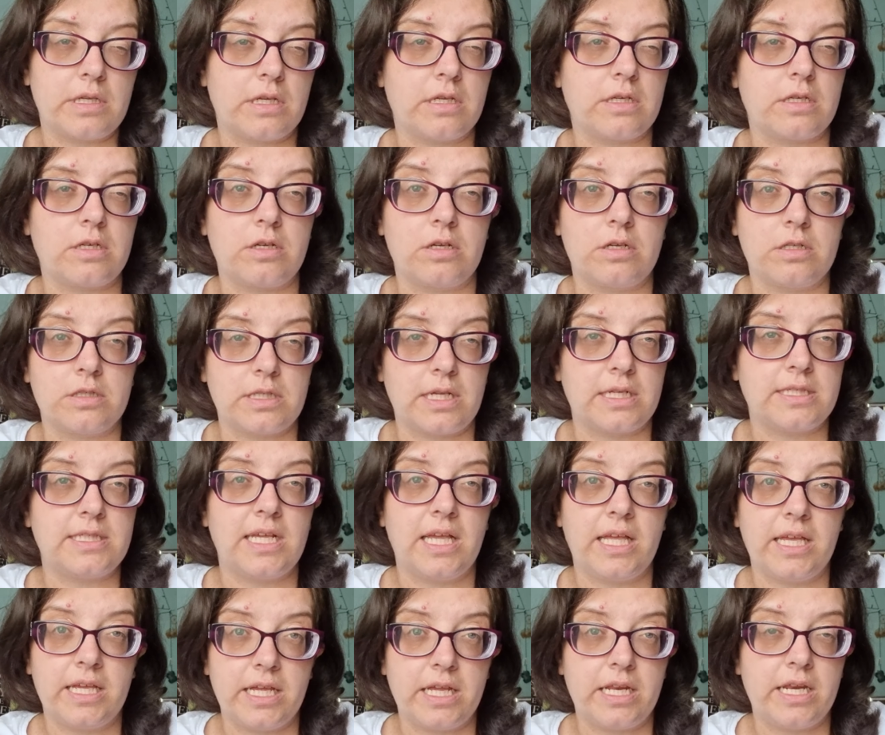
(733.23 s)
Because I
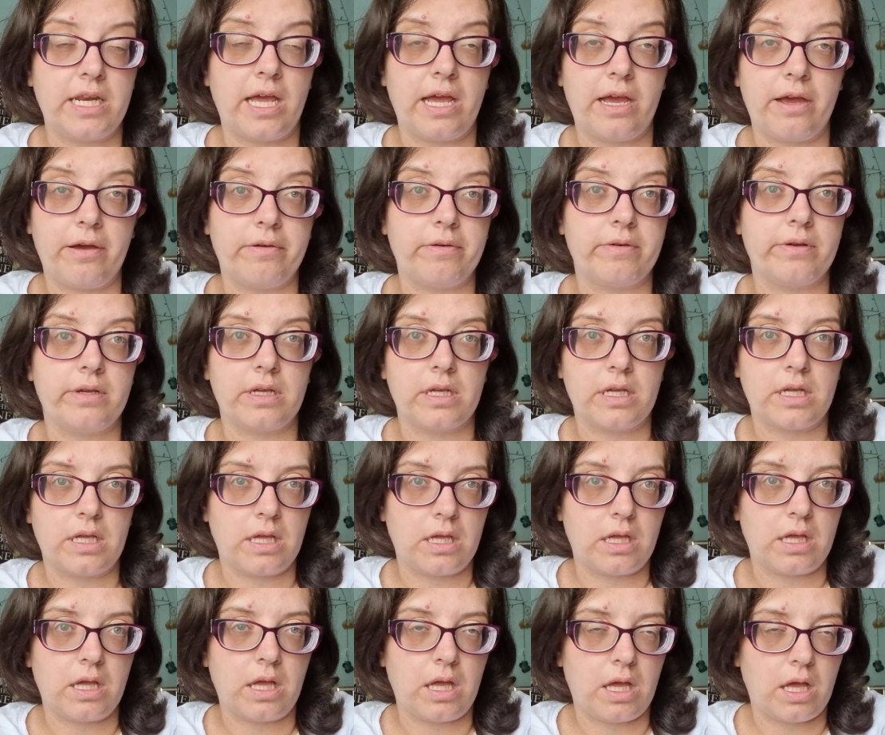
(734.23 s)
tell you now,
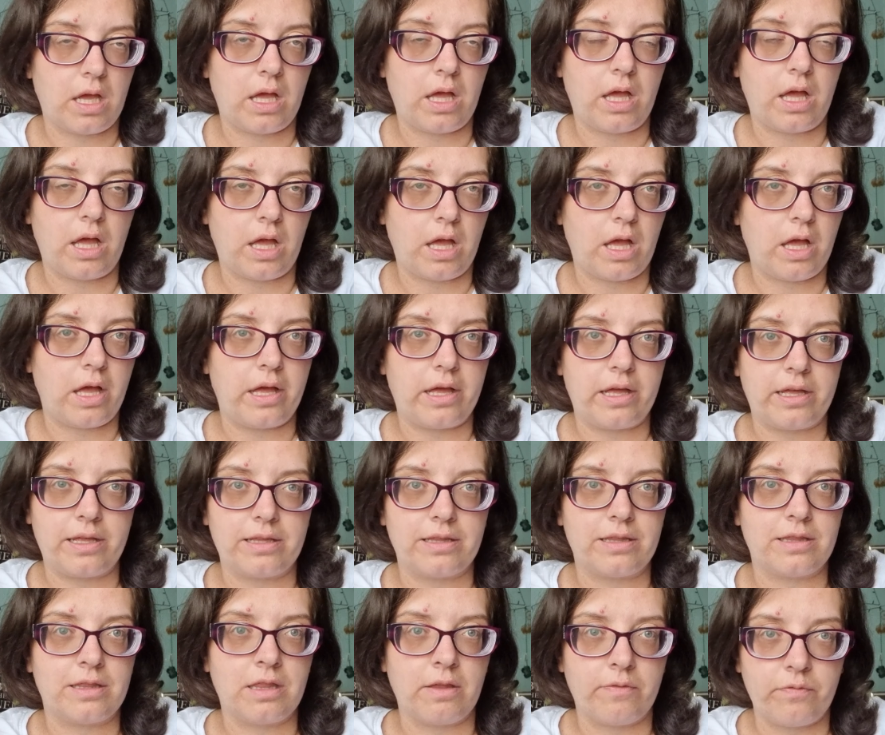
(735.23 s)

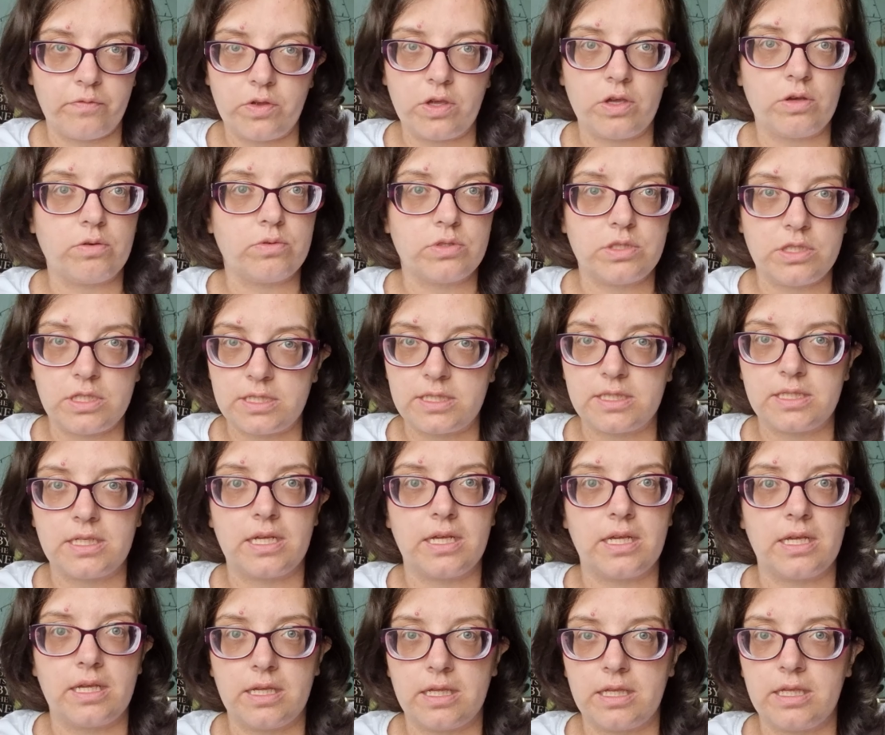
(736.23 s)
the views
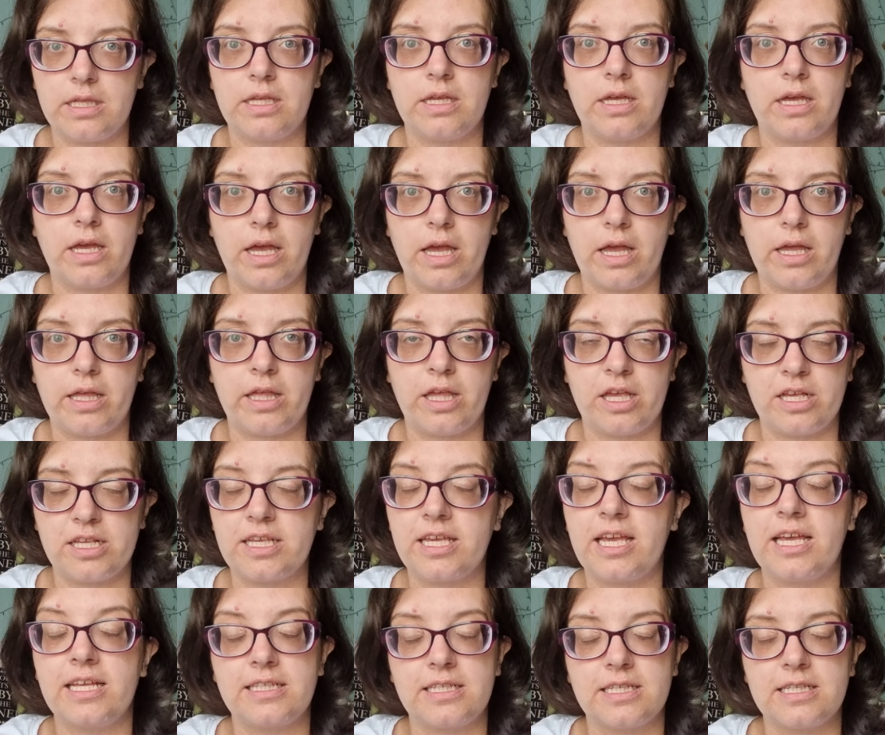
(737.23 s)
you
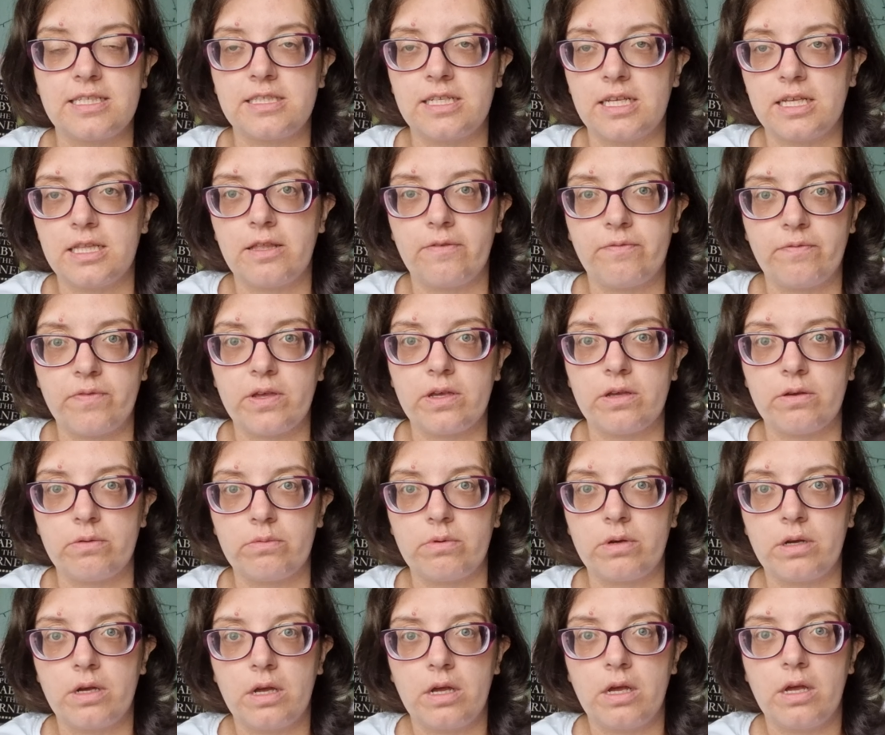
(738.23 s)
get to see the view,
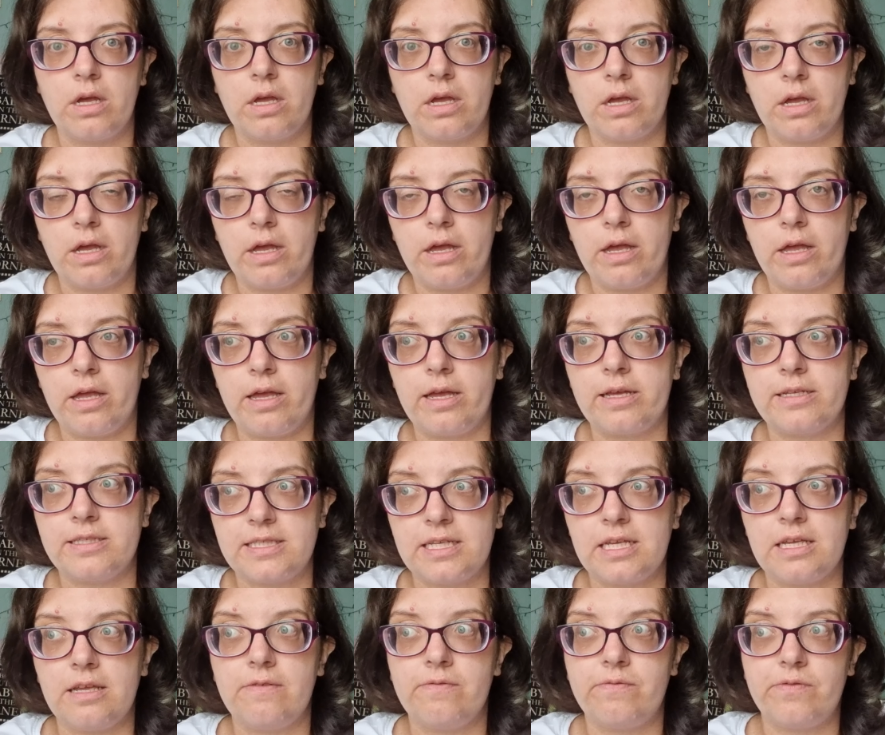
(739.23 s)
a
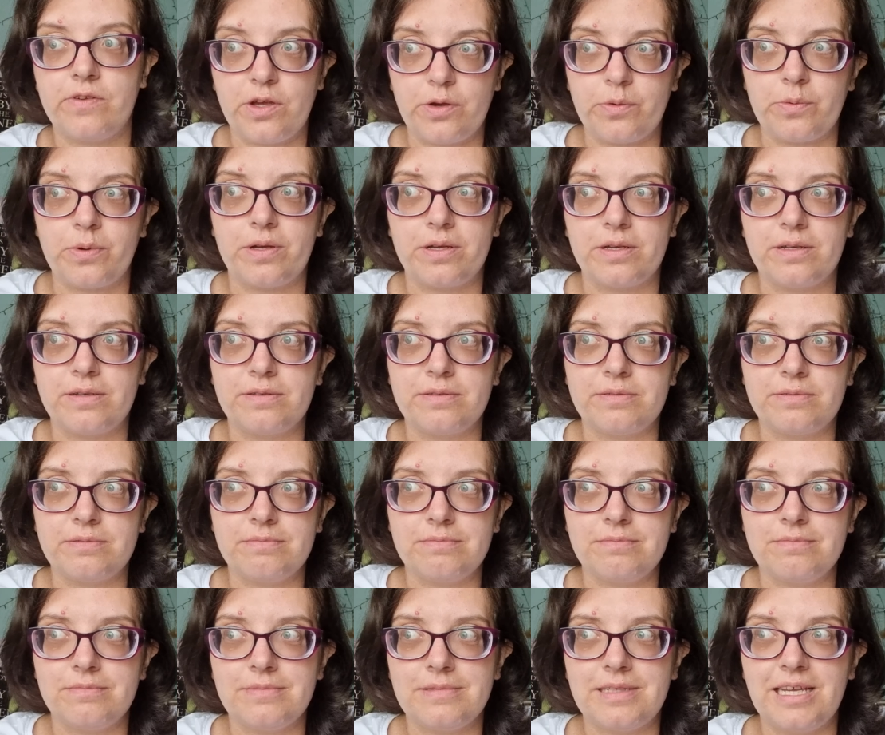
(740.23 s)
sea view.
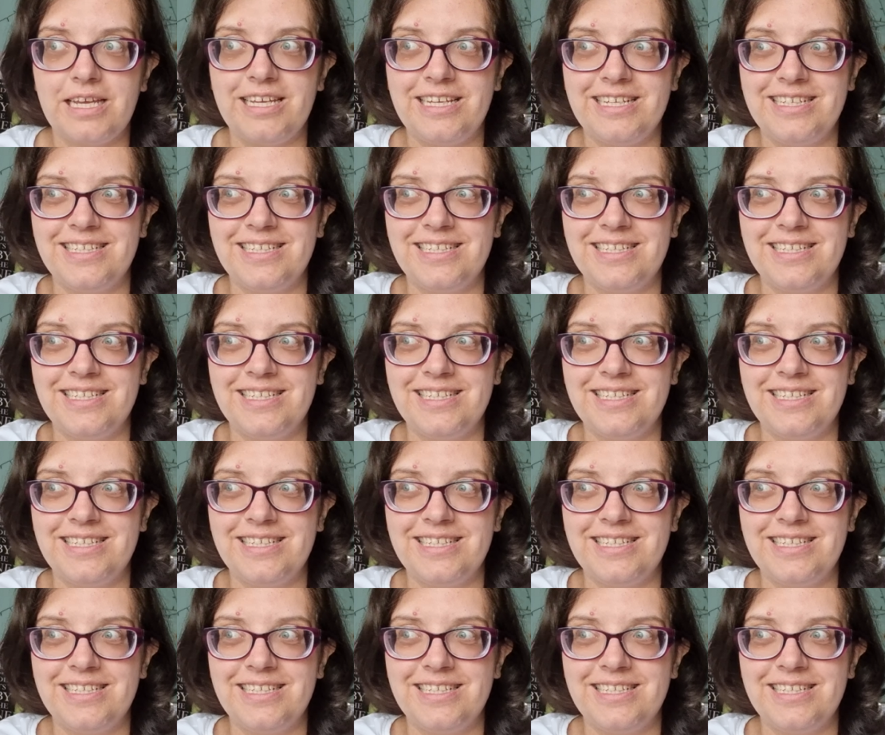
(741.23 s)
I